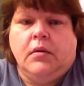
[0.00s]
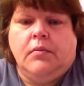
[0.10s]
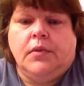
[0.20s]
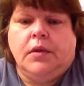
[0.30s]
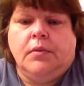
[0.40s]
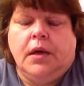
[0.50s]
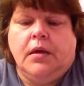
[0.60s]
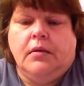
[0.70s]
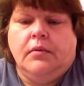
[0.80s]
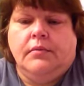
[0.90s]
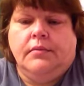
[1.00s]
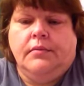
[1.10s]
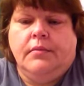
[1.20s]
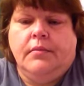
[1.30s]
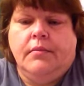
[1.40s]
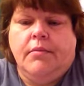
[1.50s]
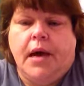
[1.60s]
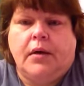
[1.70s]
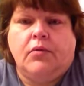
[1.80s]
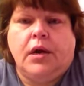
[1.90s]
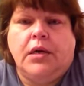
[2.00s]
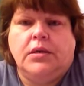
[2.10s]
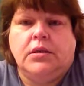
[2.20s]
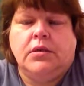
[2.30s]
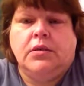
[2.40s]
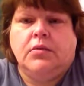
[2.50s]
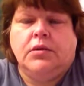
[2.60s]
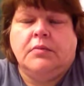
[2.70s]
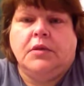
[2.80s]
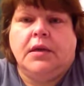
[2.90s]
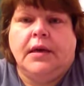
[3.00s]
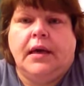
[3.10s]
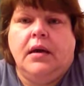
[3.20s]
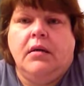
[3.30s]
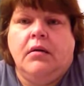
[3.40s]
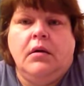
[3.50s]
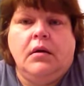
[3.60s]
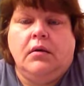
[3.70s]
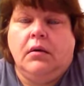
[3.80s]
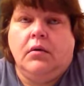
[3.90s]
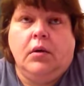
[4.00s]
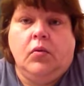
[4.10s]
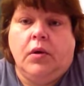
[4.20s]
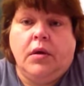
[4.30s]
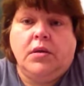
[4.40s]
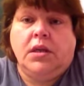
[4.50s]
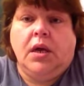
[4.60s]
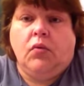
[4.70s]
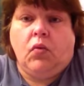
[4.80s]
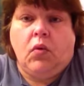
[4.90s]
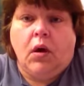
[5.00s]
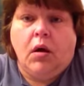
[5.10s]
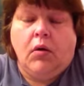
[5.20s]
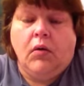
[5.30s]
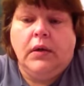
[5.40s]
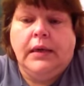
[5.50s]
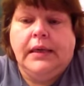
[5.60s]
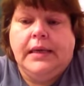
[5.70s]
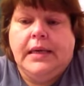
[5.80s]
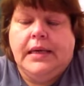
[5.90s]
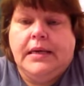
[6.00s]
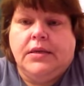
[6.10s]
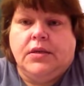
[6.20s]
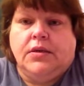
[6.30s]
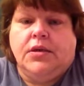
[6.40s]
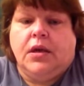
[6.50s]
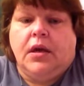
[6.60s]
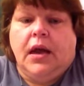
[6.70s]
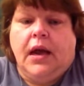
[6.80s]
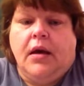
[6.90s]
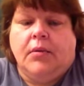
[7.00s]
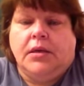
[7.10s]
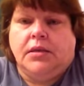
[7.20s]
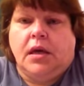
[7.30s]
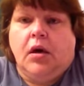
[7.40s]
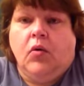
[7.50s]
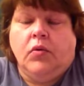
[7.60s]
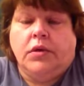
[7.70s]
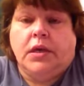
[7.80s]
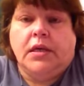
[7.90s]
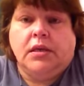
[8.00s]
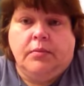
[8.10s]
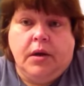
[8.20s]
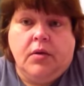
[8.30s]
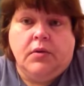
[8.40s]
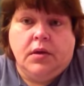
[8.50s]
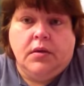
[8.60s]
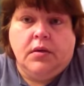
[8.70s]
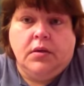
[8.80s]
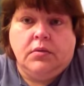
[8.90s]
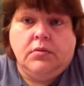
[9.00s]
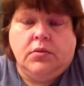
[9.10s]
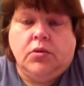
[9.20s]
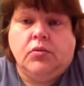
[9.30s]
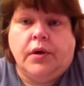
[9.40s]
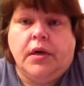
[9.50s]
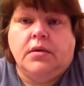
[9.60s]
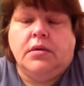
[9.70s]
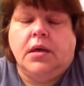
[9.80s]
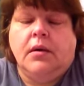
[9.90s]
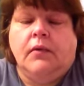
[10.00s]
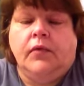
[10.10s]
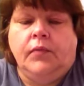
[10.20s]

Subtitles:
some kind of back tracing or something like that on it. And, oh, Lord, it stayed raw. So I took it out because the hole was actually bigger than the jewelry itself.